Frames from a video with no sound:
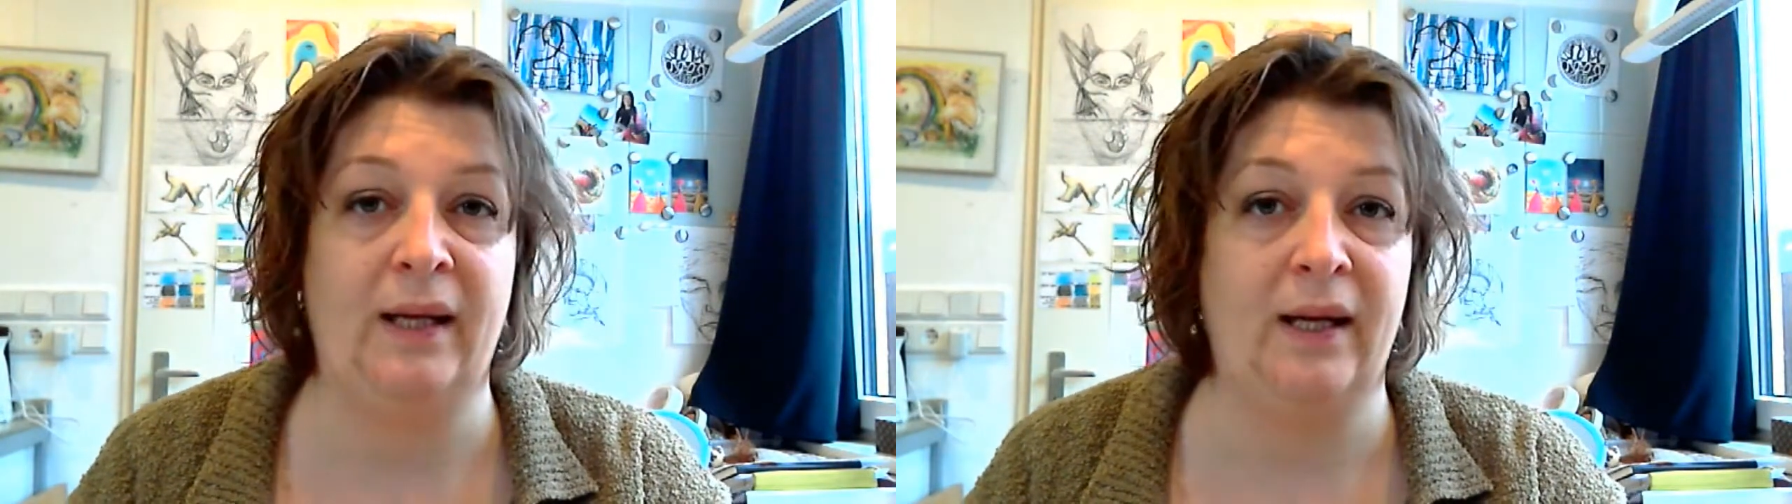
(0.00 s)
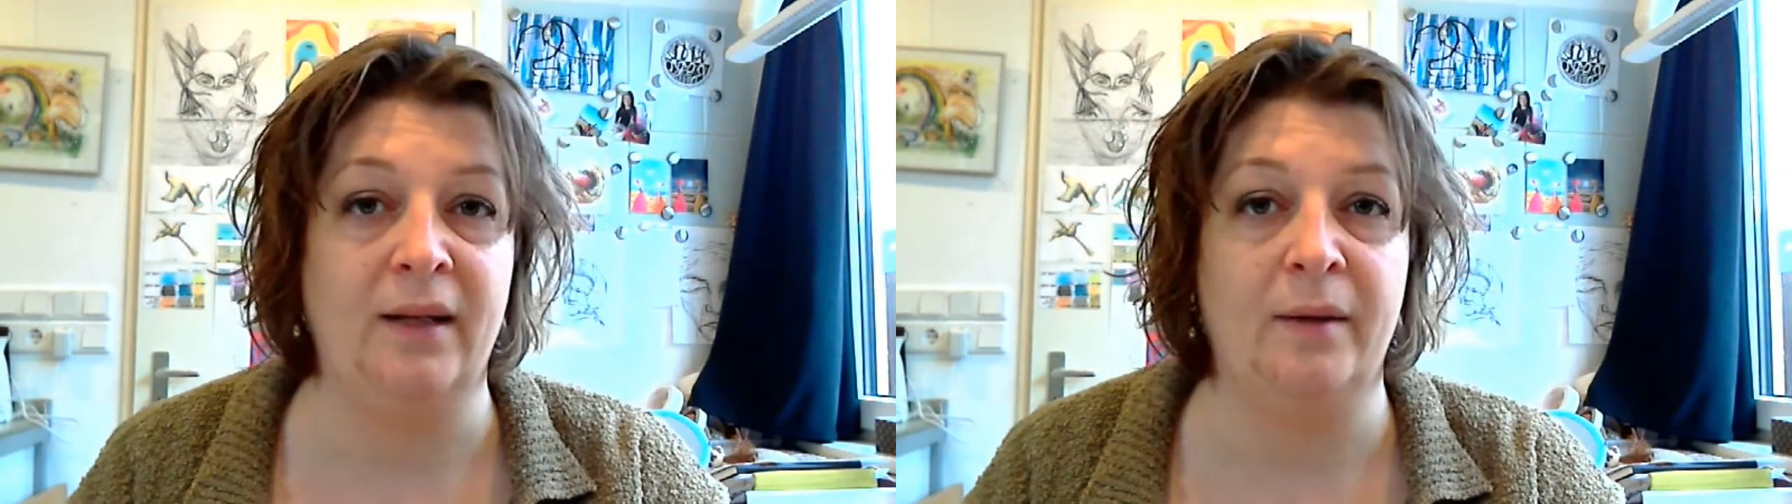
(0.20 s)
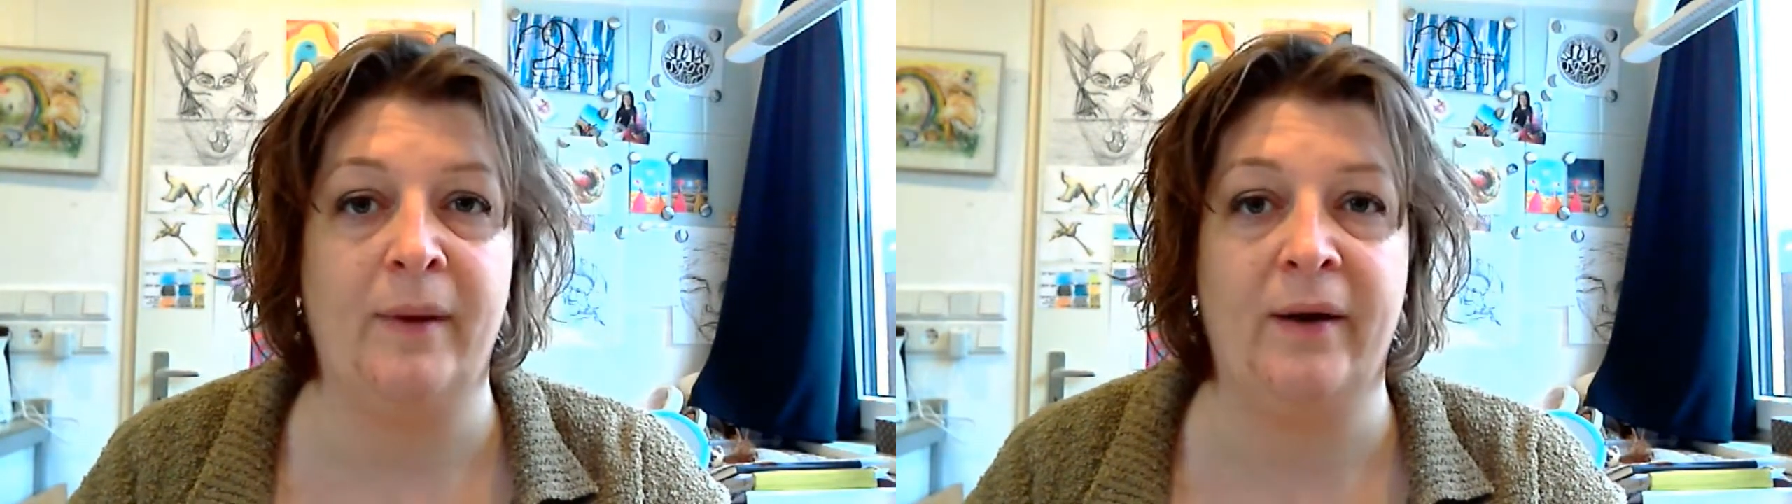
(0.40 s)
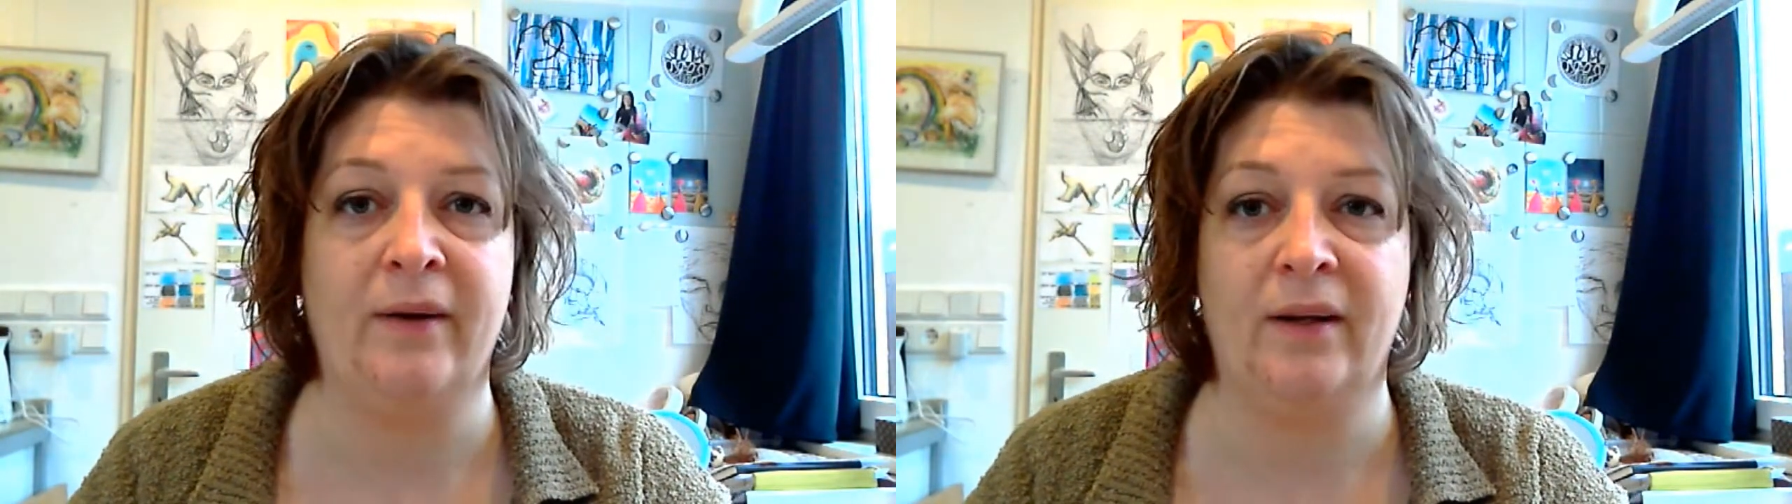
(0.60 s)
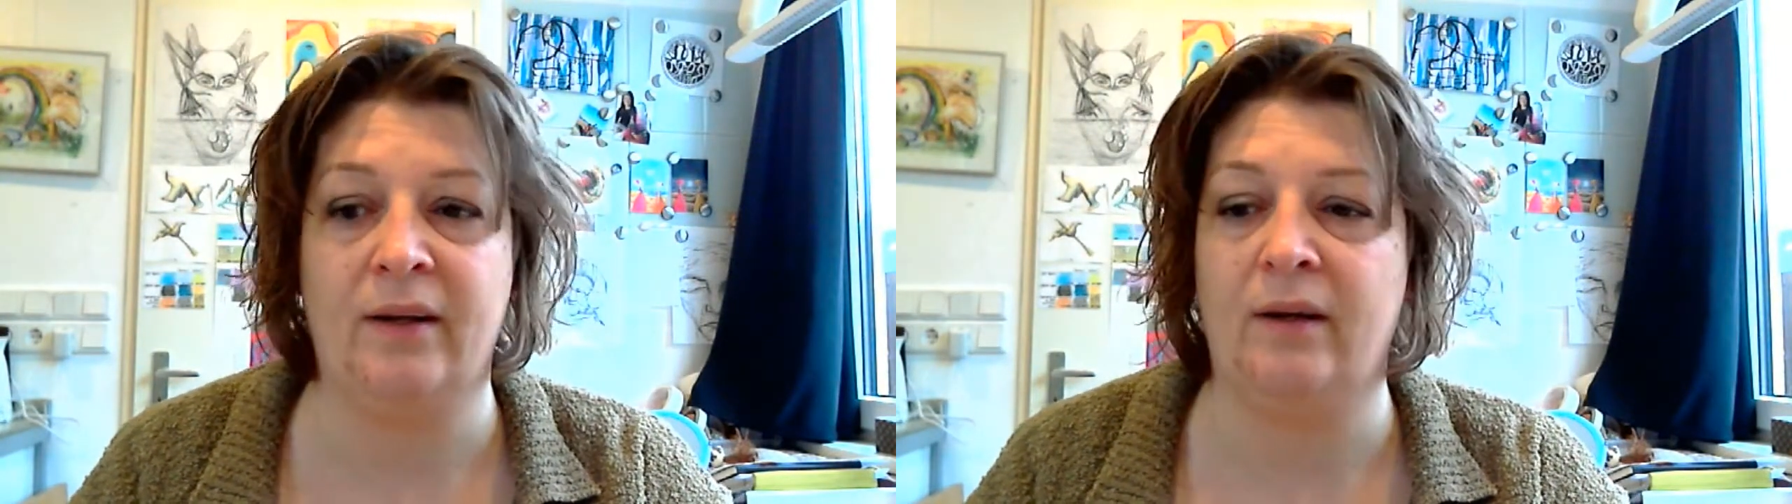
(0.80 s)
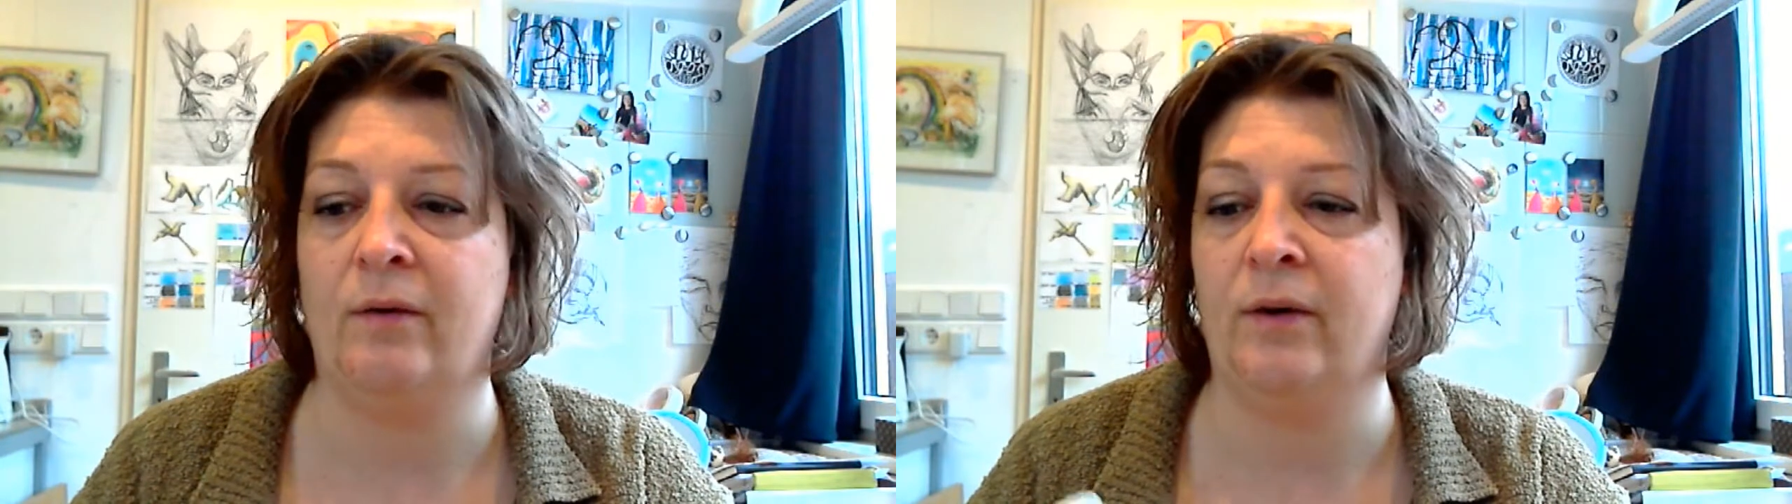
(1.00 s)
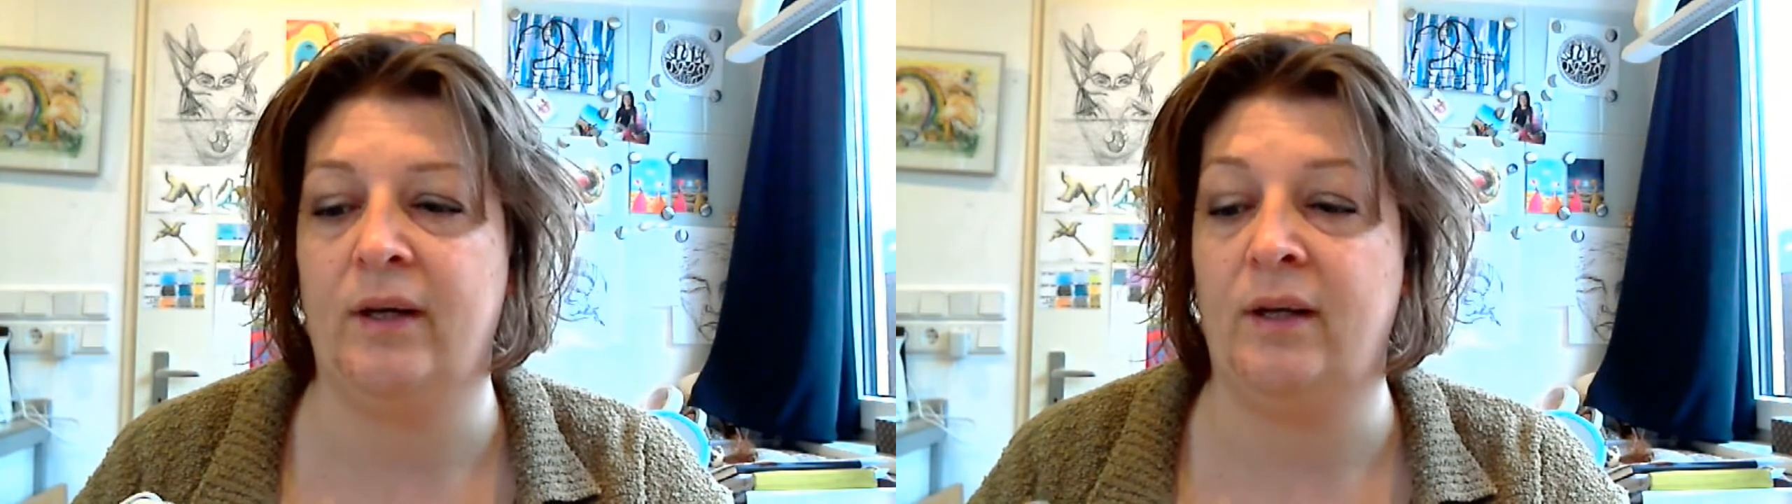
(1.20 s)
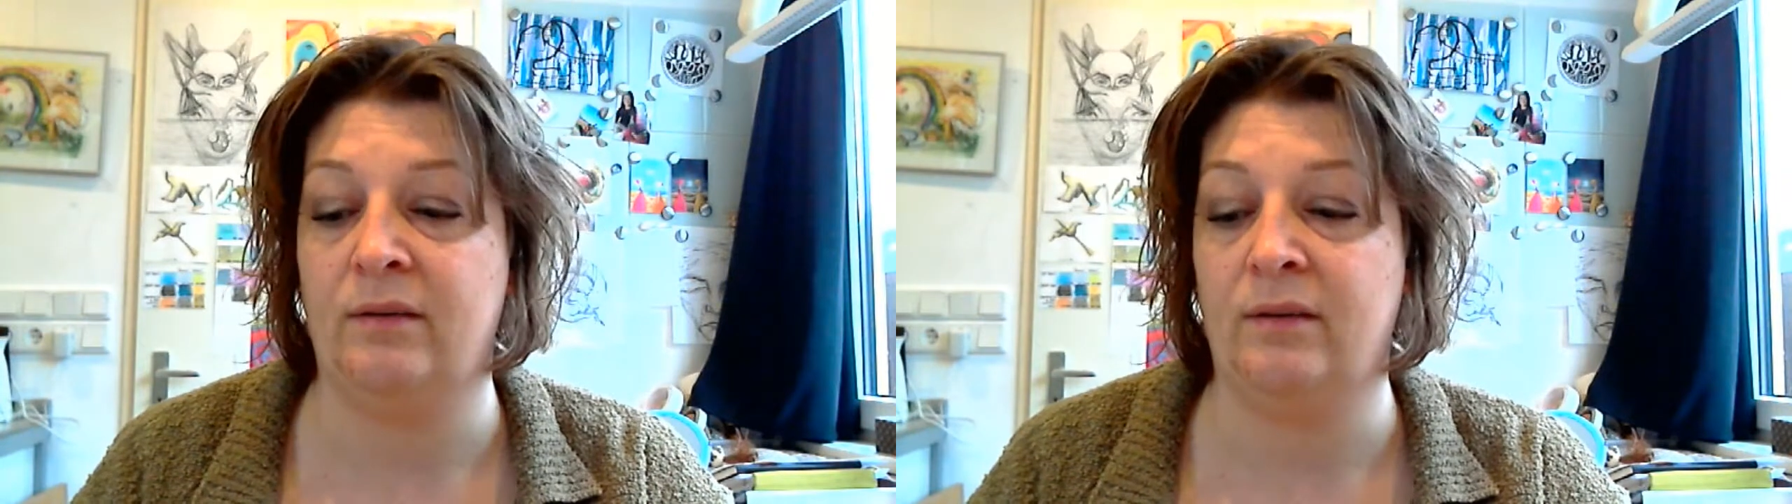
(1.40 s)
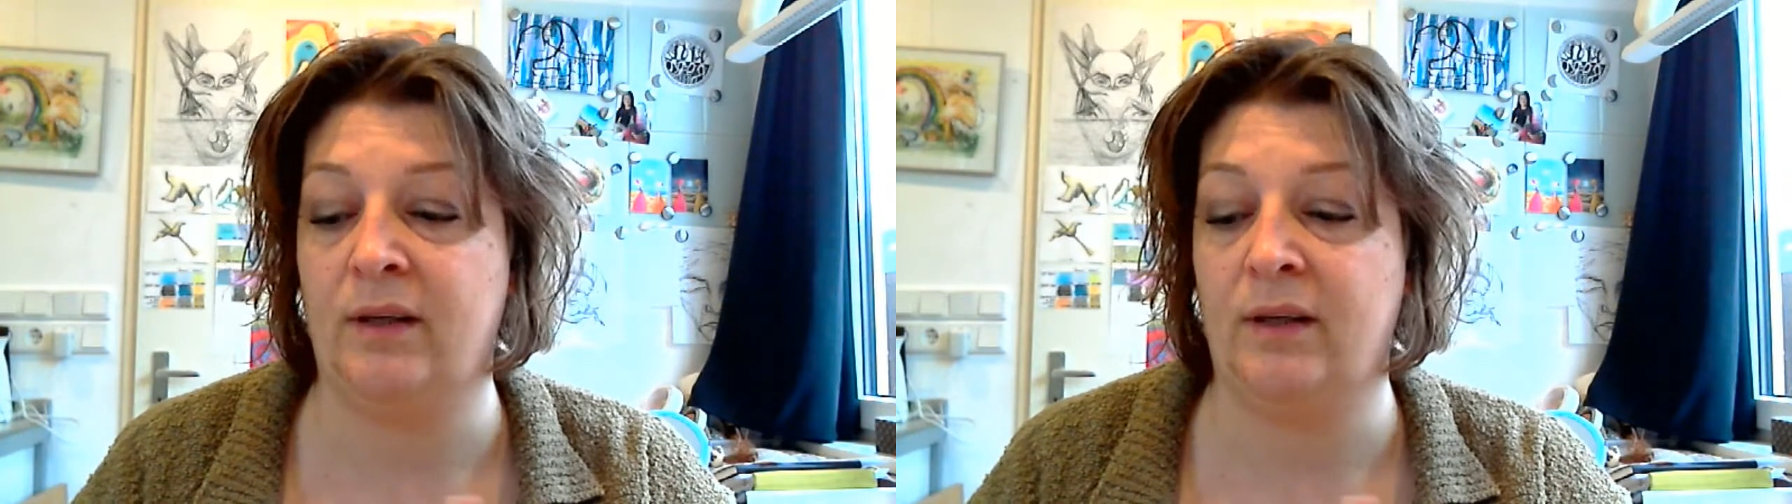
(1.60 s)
in America or in,